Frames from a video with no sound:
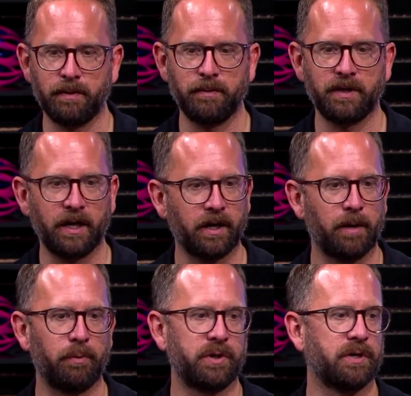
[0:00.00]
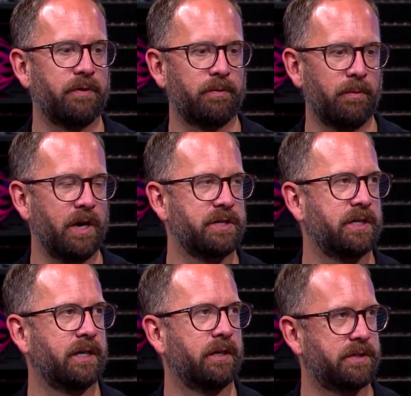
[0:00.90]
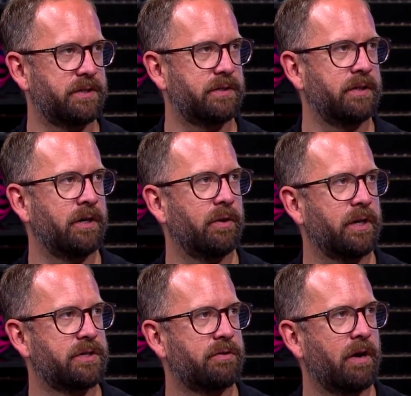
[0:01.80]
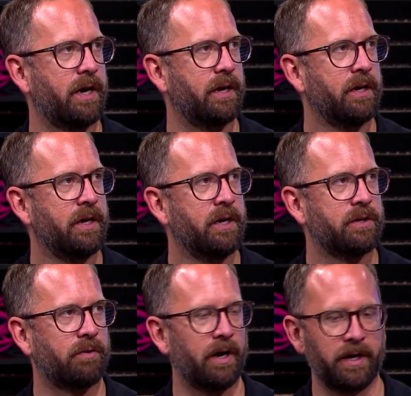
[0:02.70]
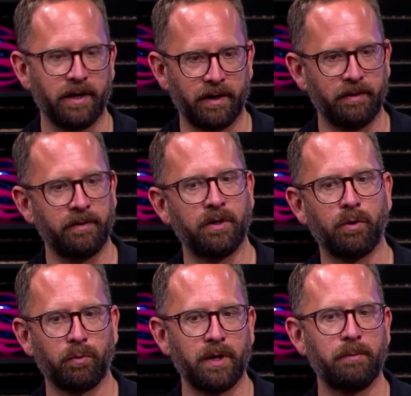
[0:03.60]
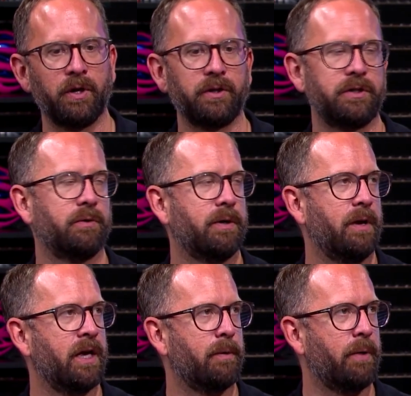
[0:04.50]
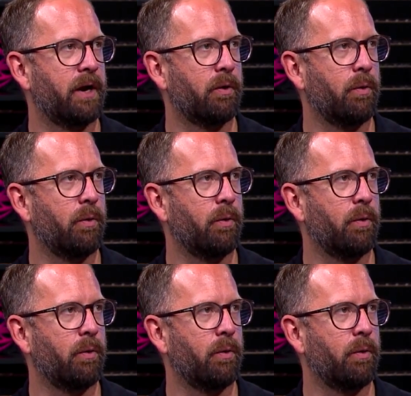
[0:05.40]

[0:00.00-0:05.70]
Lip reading: Maybe take a couple weeks off from racing. Let's try to, you know, rebuild you in a better